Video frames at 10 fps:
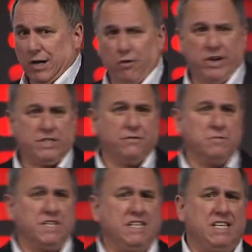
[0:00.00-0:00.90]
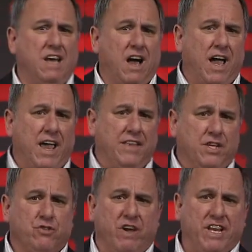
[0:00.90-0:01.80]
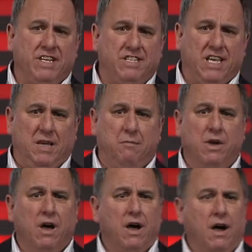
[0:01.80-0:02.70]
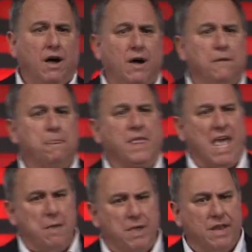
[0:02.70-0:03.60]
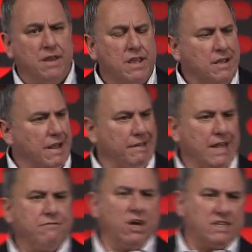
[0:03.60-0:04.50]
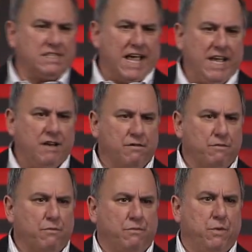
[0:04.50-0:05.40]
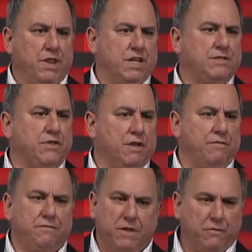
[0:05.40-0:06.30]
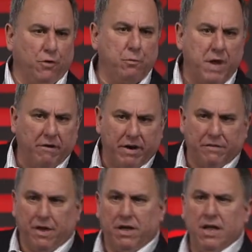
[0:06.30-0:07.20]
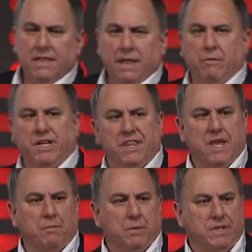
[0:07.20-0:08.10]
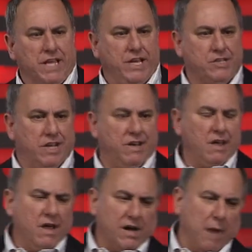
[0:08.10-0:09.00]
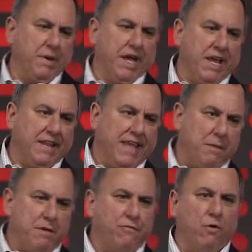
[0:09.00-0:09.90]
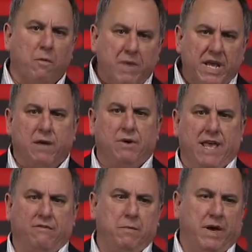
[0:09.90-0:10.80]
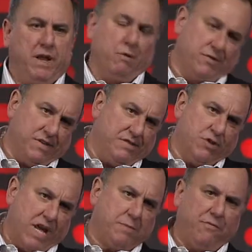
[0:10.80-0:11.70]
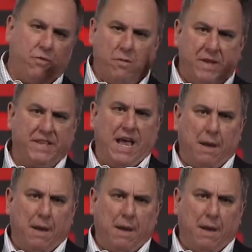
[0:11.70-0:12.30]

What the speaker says: Chris from CTI and the training team came in and lived on site with us for the full period that we did the implementation, coming in a day before, meeting with everybody, or 2 days before, meet the